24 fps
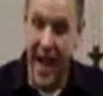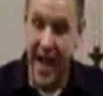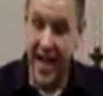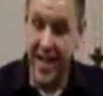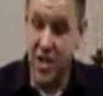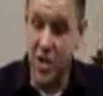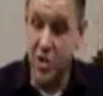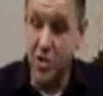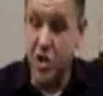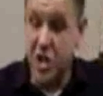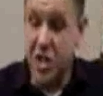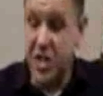
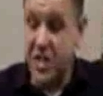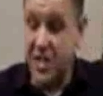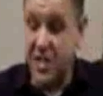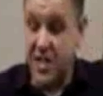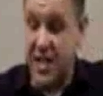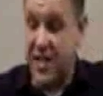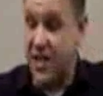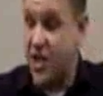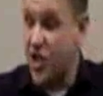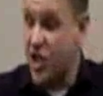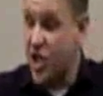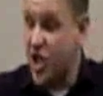And so Jesus
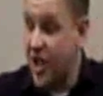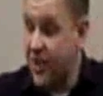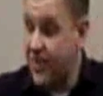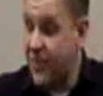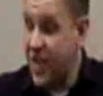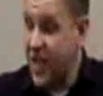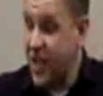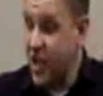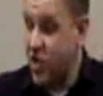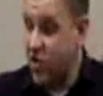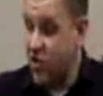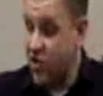said, there's
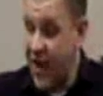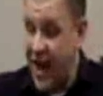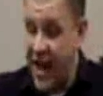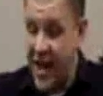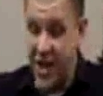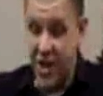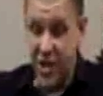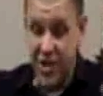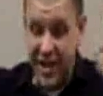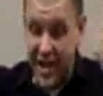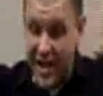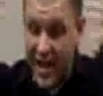something
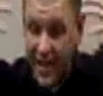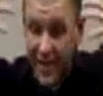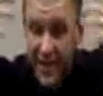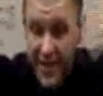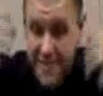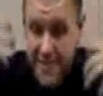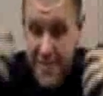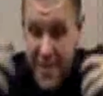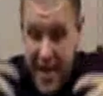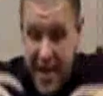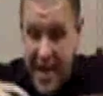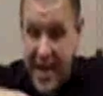greater than
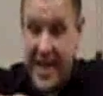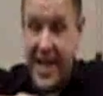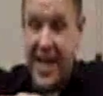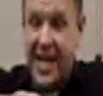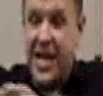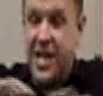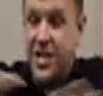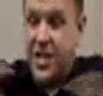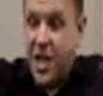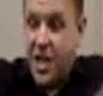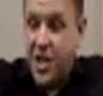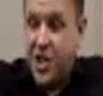even me
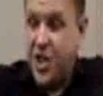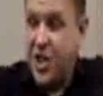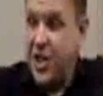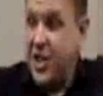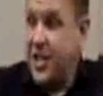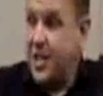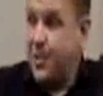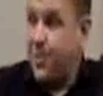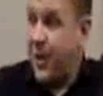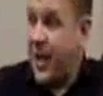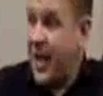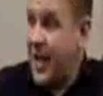touching
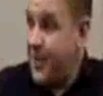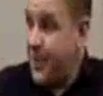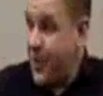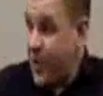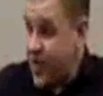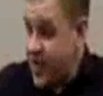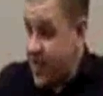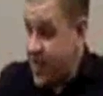these people.